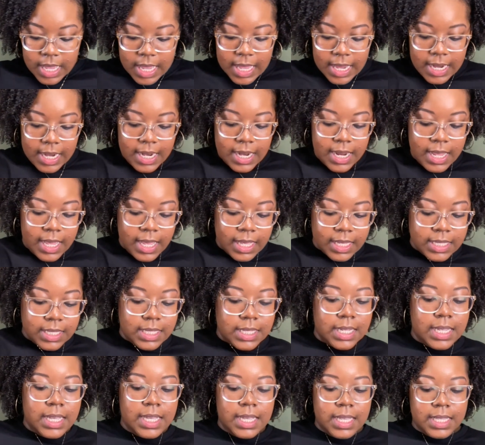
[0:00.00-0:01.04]
Next
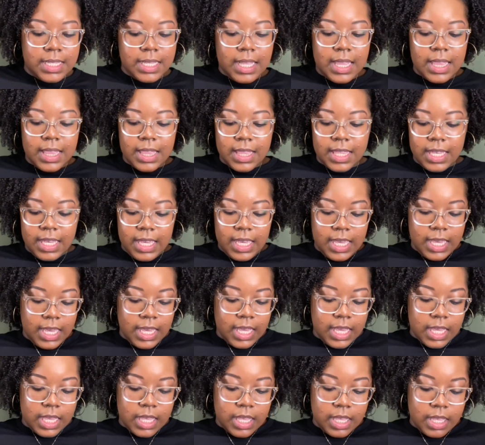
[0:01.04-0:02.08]
is
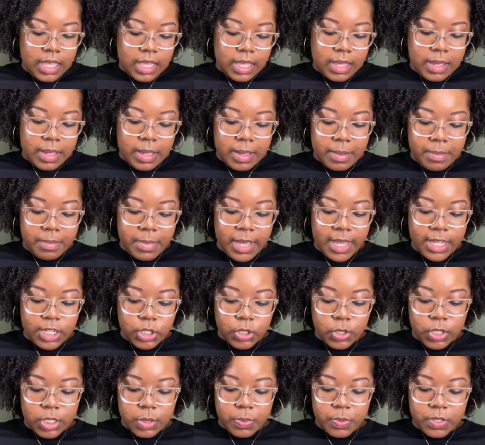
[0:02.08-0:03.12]
the Main
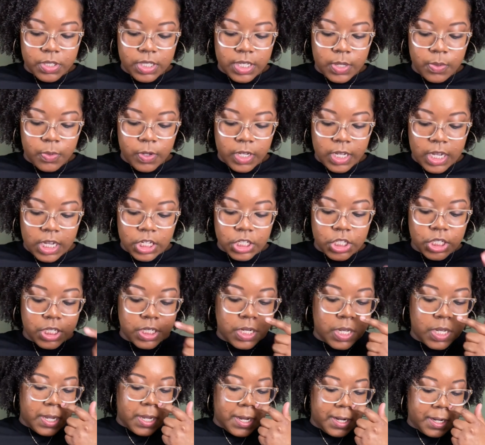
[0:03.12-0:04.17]
Choice Proceed with
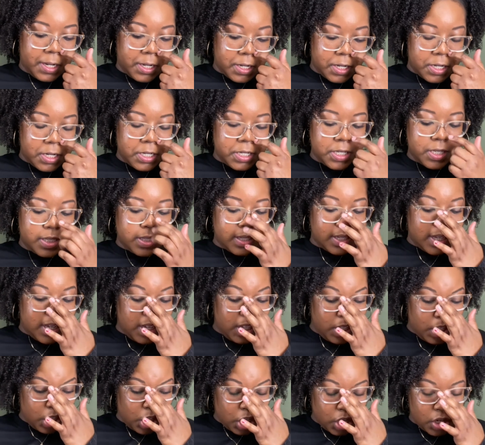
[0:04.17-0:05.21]
Caution
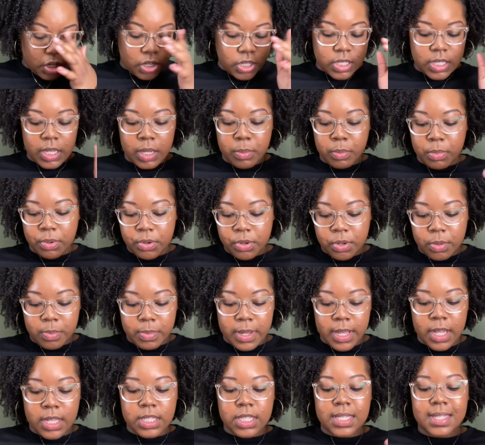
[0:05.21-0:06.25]
Killer curls and brutal
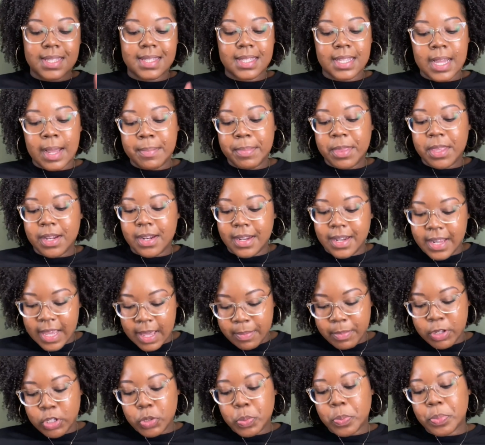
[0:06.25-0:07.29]
bounce. Stop the
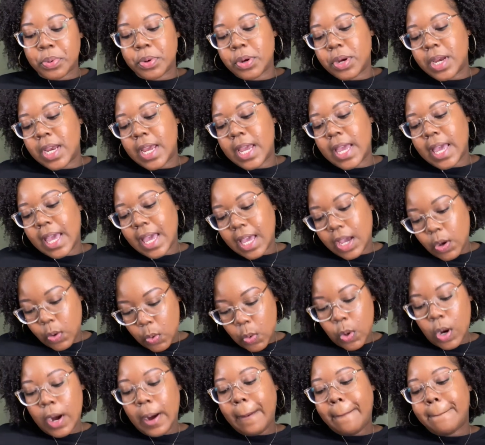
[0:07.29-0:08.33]
damage pre
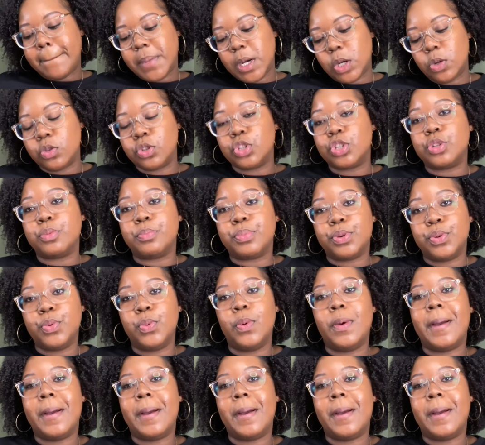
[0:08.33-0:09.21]
or post poo